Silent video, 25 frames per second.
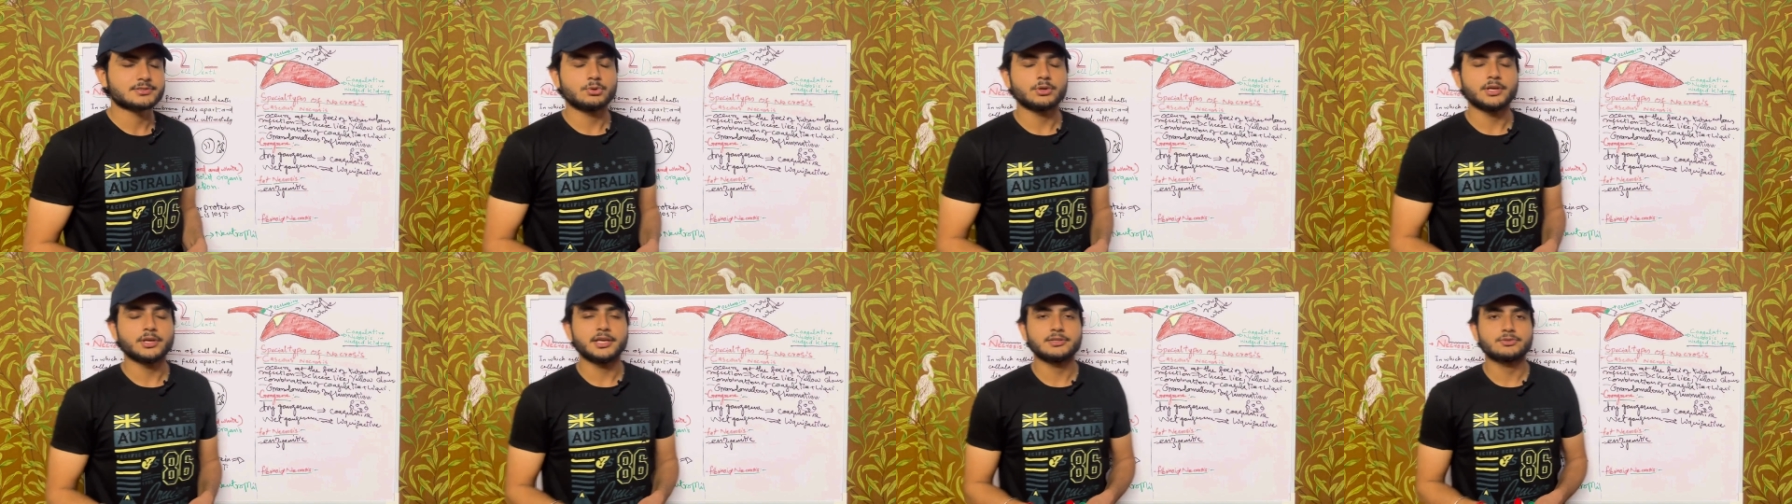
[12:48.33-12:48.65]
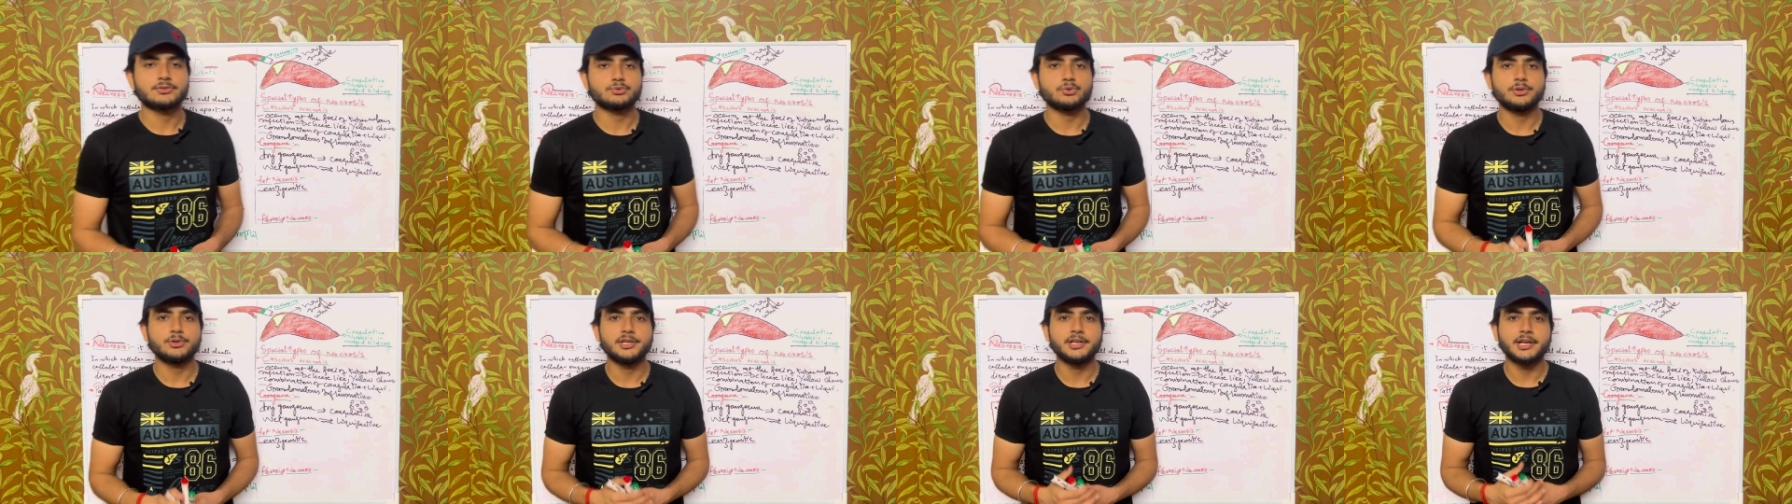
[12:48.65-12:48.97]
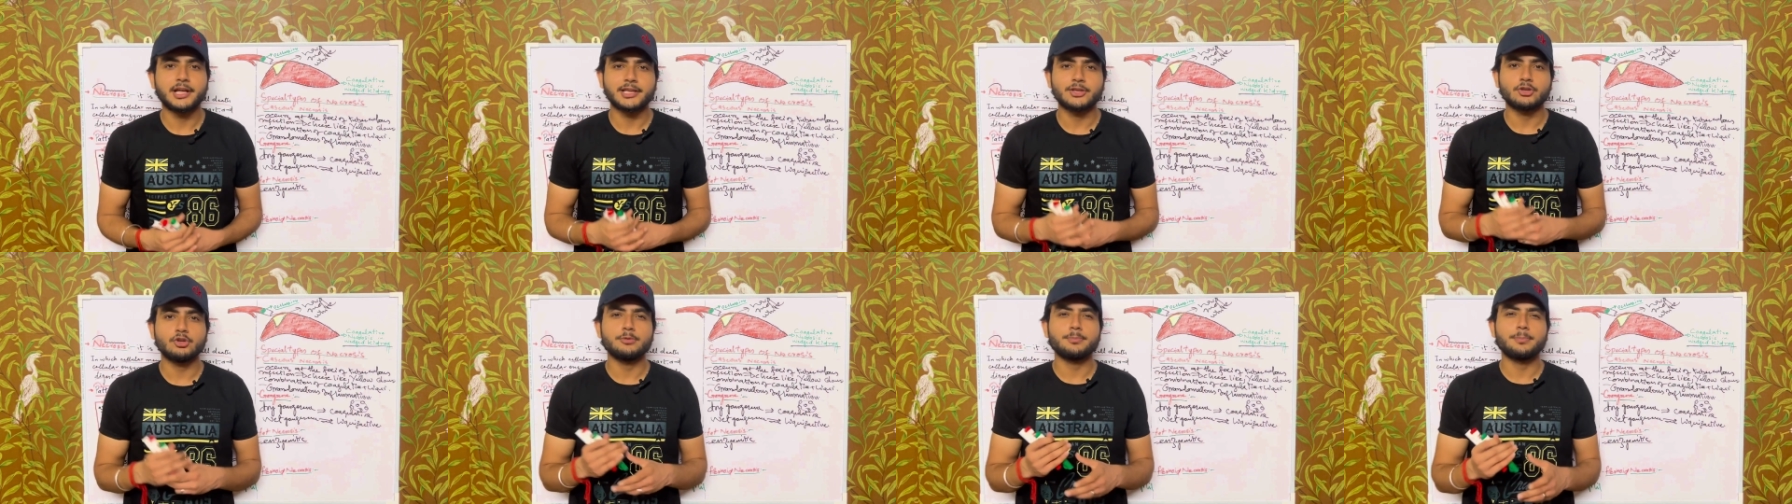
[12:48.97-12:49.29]
Okay, so in
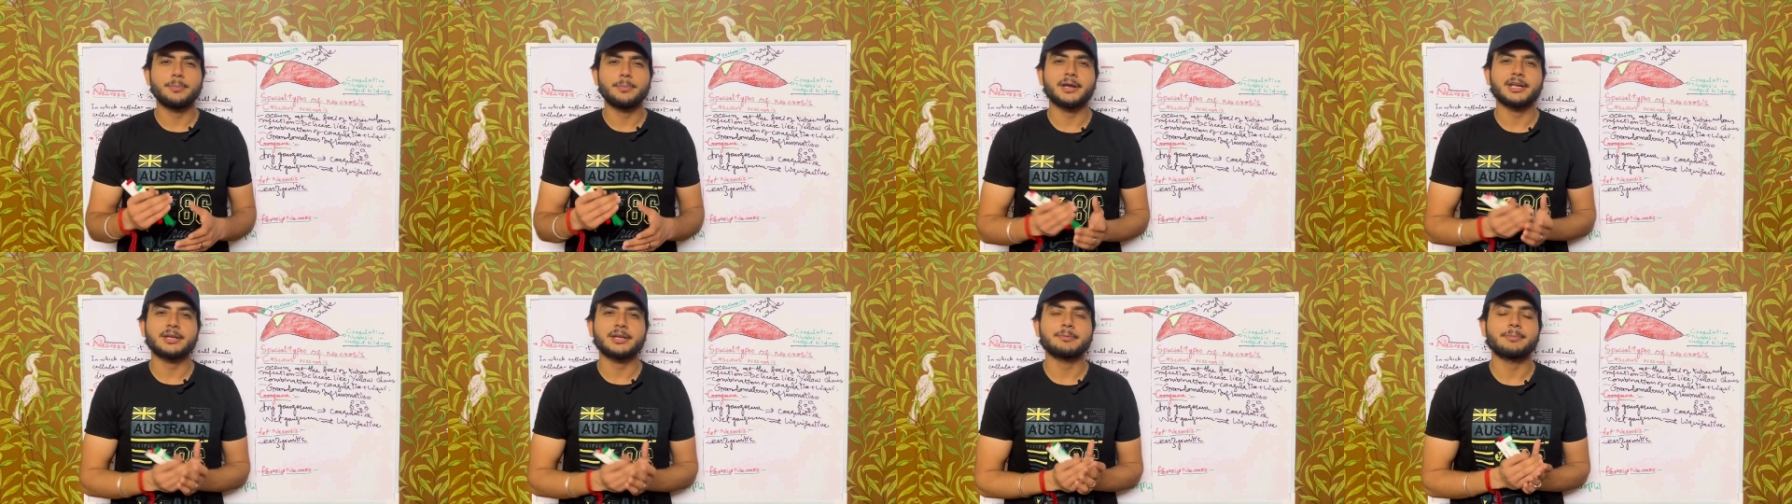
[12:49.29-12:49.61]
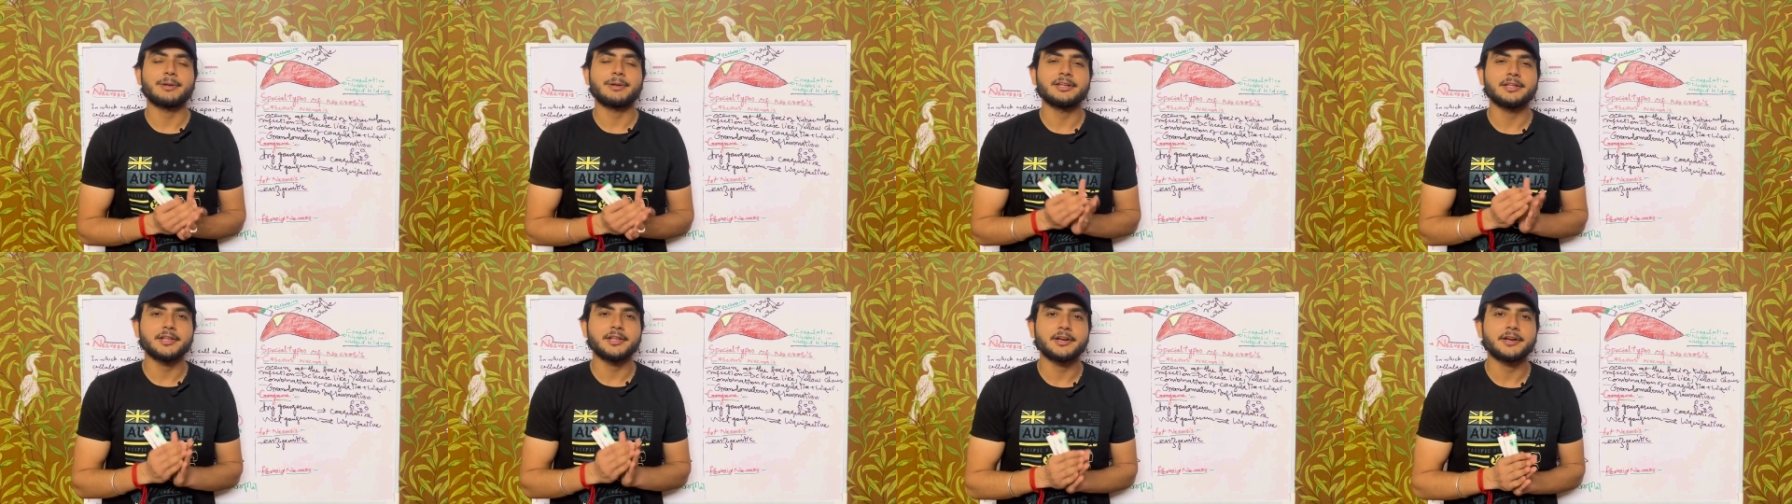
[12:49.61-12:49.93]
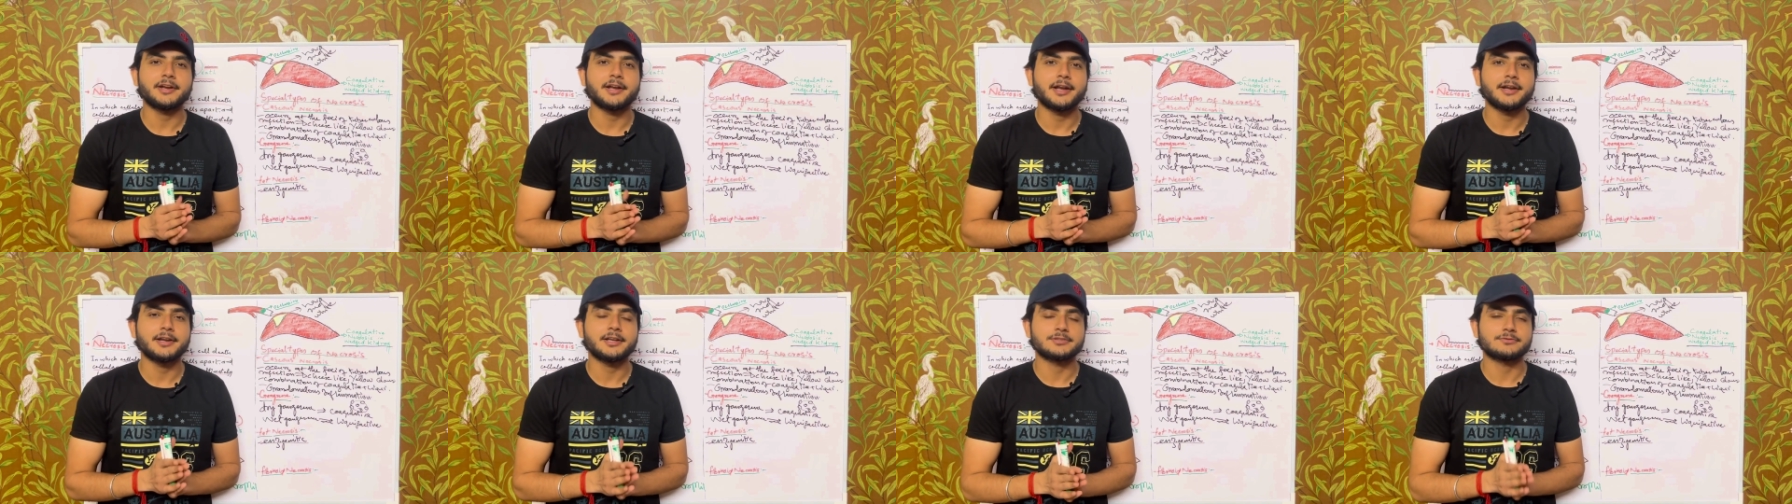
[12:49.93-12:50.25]
acute
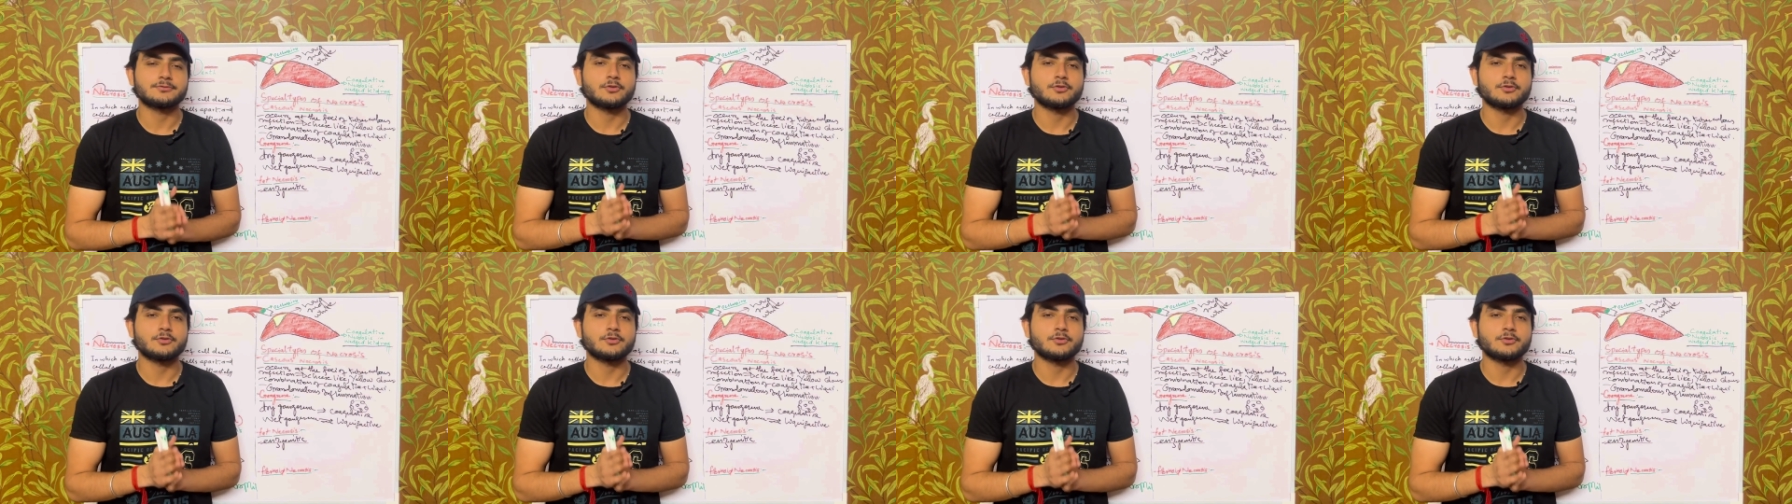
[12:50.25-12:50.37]
pancreatitis,